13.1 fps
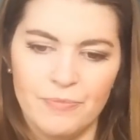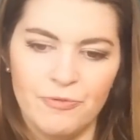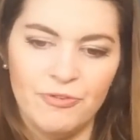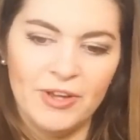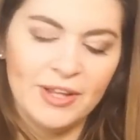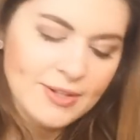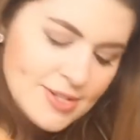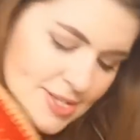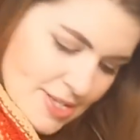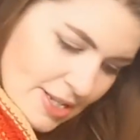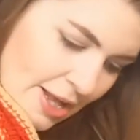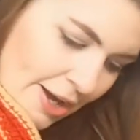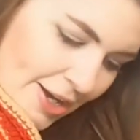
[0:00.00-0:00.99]
feels
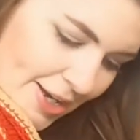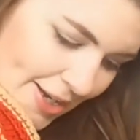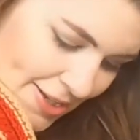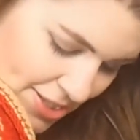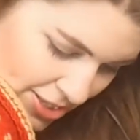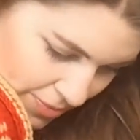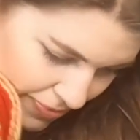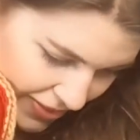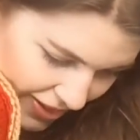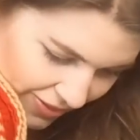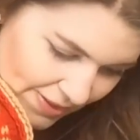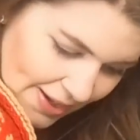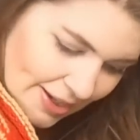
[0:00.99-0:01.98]
like it's
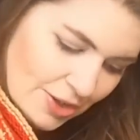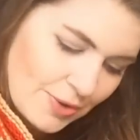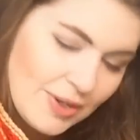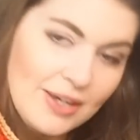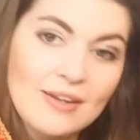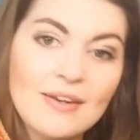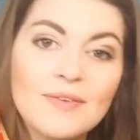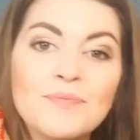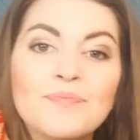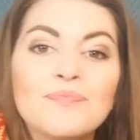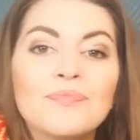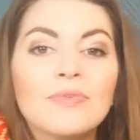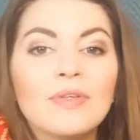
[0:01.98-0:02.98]
something that you can
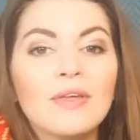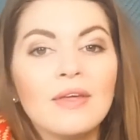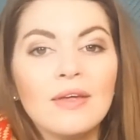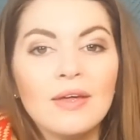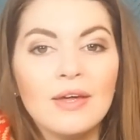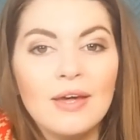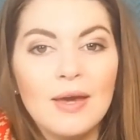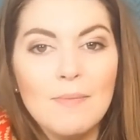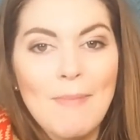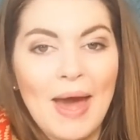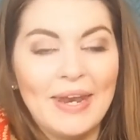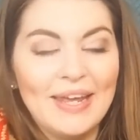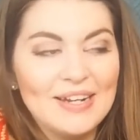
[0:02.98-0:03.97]

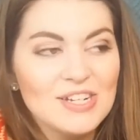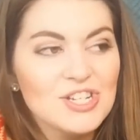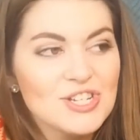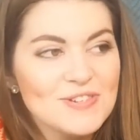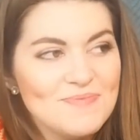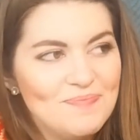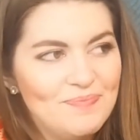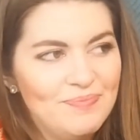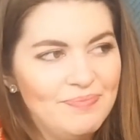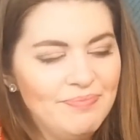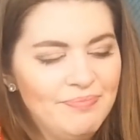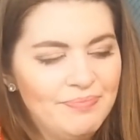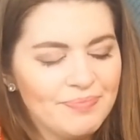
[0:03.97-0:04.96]
manage
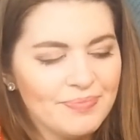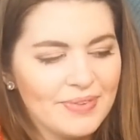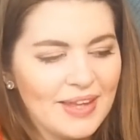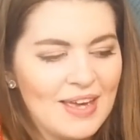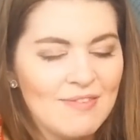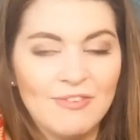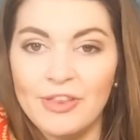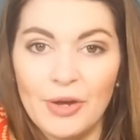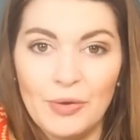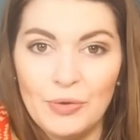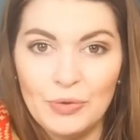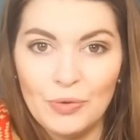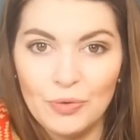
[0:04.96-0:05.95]
even though
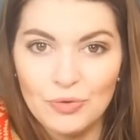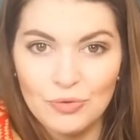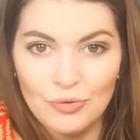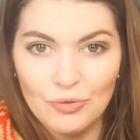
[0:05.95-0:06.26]
you're not